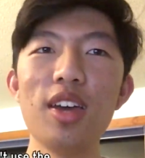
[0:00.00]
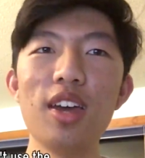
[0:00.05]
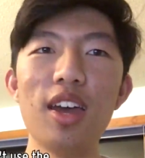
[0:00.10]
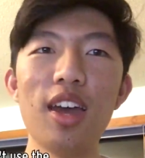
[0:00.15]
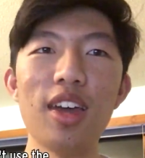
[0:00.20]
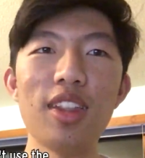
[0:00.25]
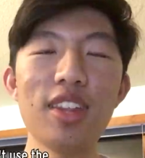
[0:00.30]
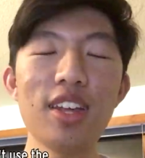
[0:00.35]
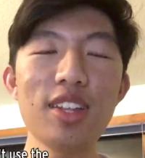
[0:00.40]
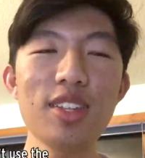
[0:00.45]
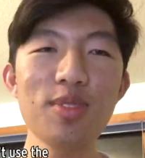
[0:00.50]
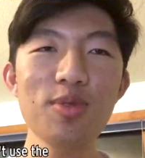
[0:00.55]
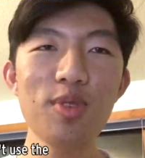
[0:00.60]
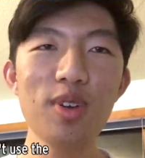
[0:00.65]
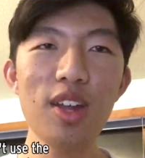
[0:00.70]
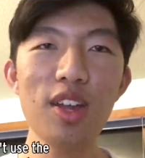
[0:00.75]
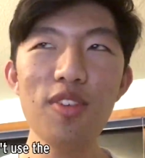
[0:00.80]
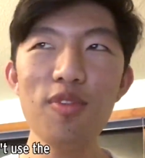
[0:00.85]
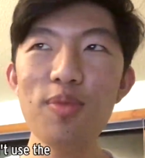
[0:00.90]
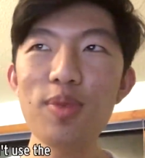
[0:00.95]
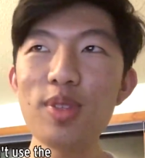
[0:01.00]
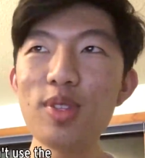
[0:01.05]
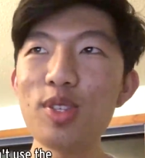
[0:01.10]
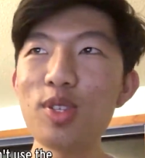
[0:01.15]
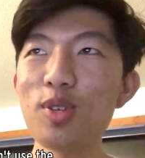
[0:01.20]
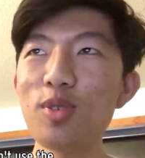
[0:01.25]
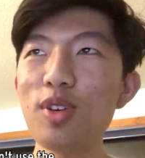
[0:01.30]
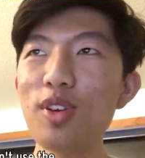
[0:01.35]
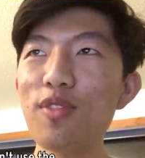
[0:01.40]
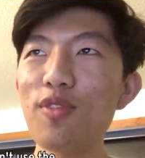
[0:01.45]
And that's what I've been
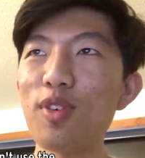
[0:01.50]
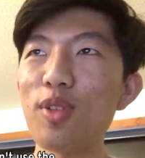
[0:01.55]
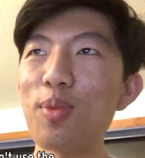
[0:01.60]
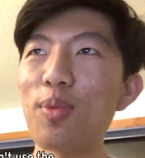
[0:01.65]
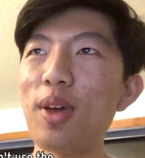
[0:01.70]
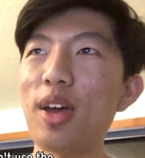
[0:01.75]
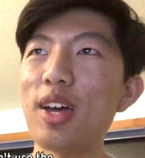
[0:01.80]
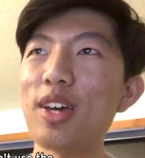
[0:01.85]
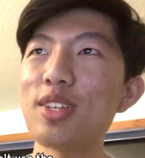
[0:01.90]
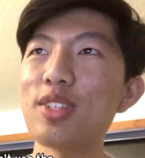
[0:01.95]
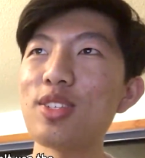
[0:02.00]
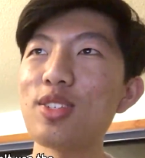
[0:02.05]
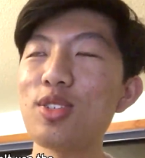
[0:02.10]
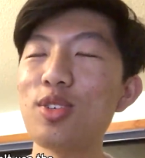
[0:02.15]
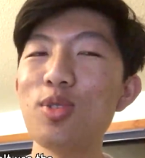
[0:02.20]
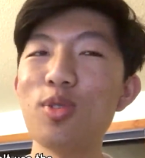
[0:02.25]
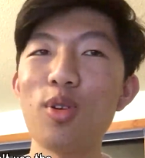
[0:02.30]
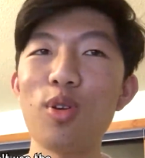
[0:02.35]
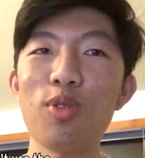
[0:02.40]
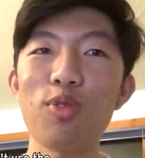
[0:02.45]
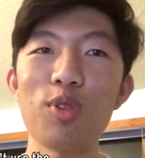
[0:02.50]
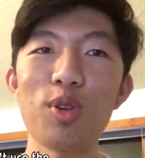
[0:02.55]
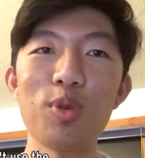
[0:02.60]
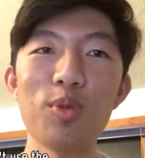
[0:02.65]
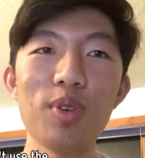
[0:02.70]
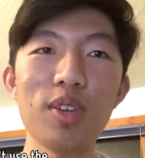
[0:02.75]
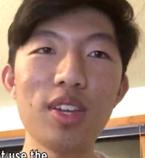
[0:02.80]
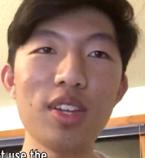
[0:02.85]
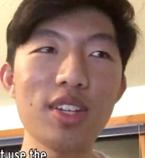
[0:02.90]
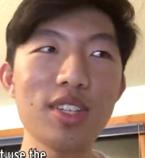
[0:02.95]
doing for the past two or three
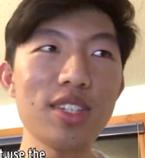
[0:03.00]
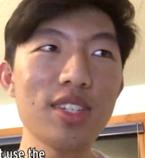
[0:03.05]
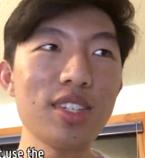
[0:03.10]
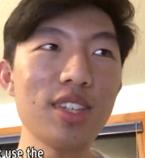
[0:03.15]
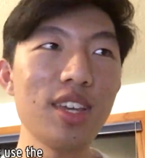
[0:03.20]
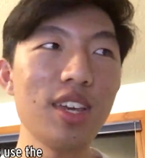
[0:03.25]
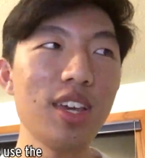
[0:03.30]
weeks.